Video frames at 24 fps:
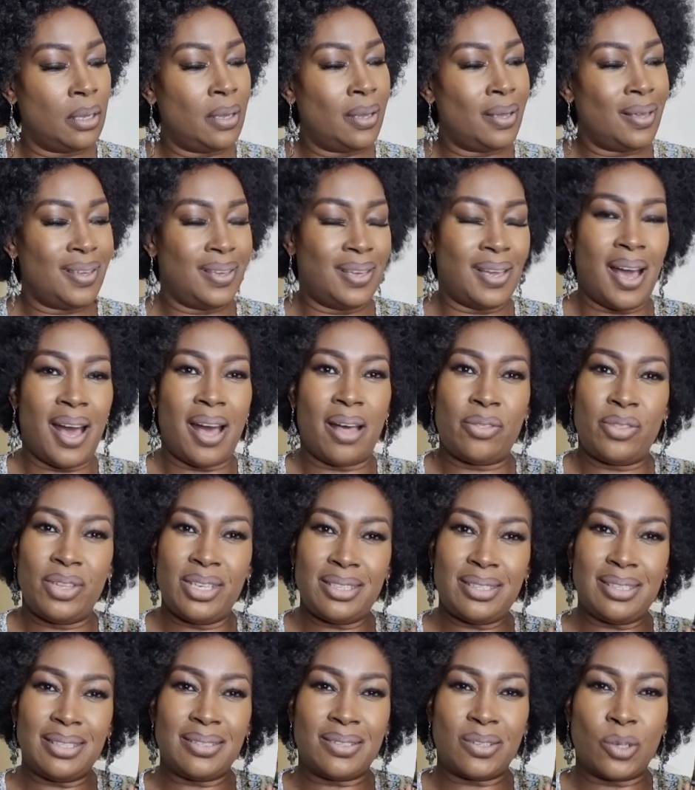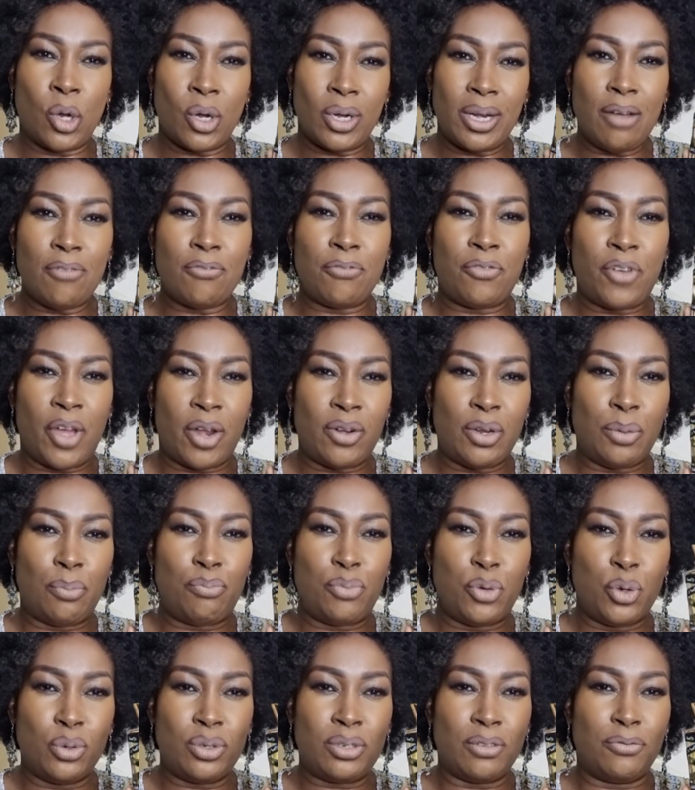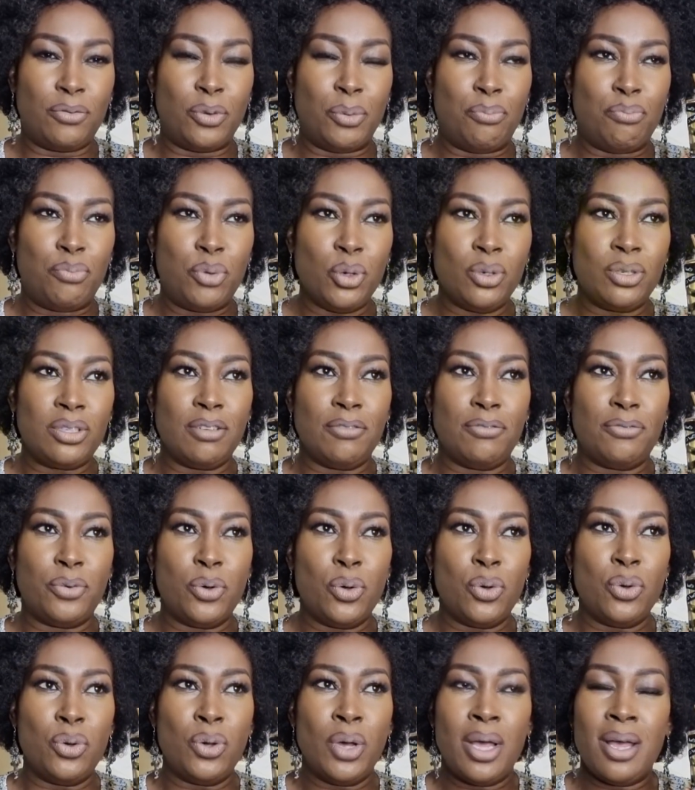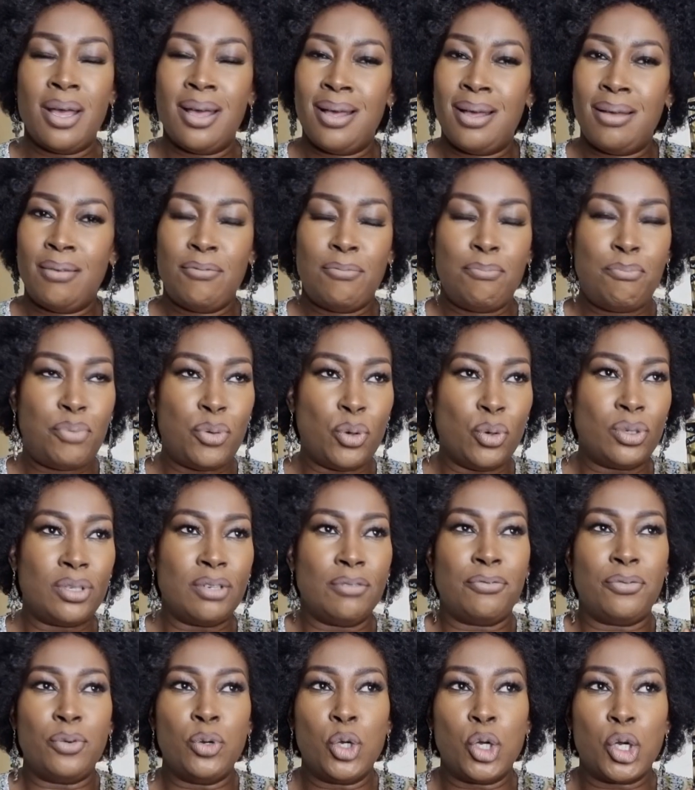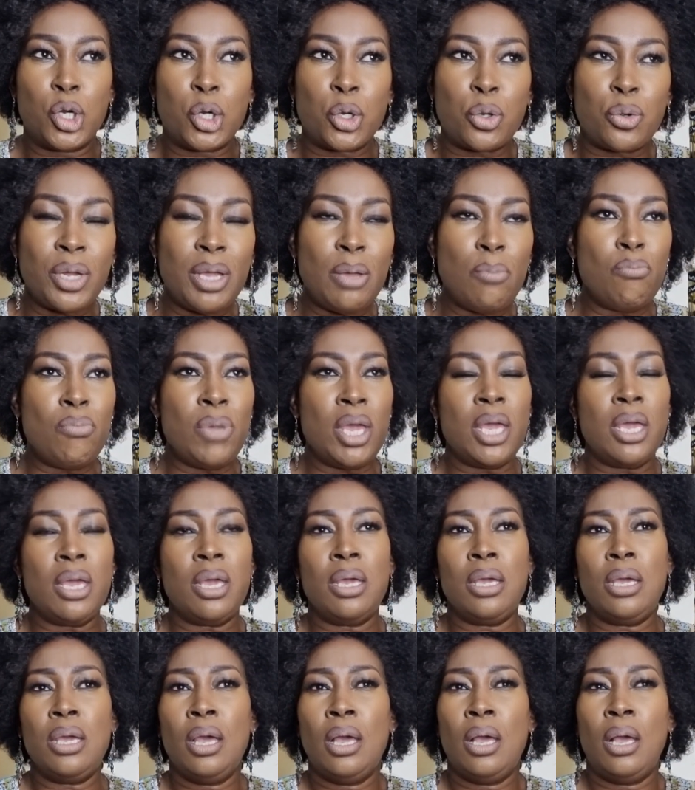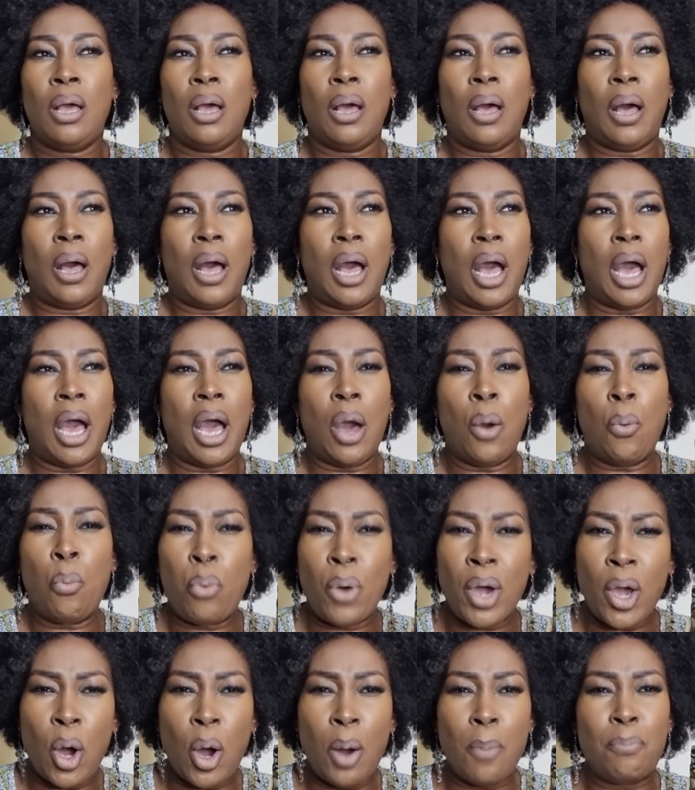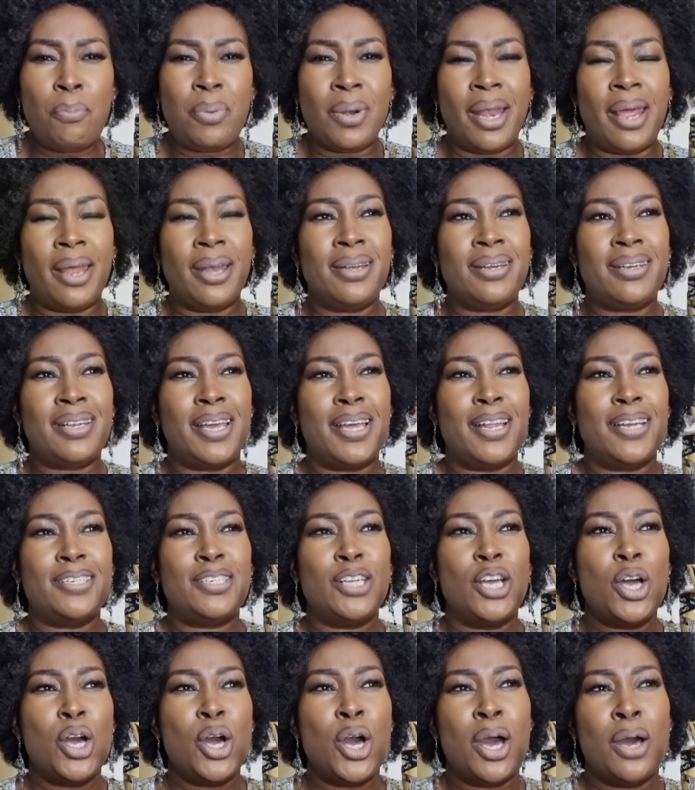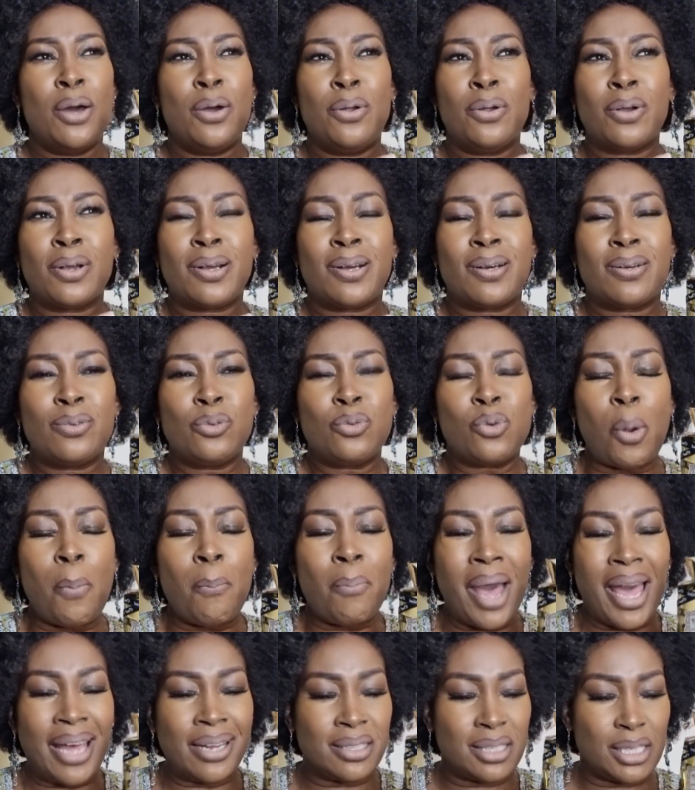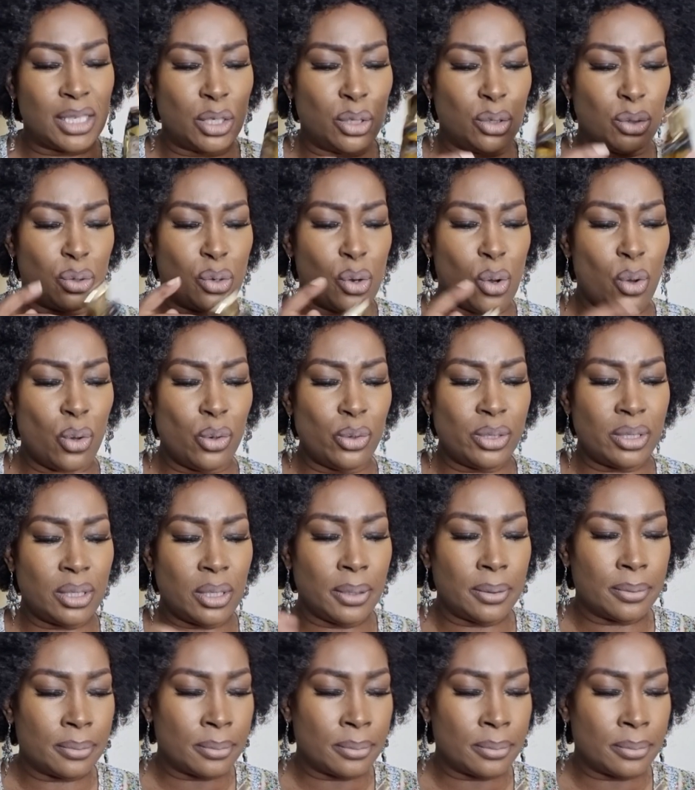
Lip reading: Yeah, this has got a very beautiful, beautiful, beautiful, creamy, well-blended, romantic rose.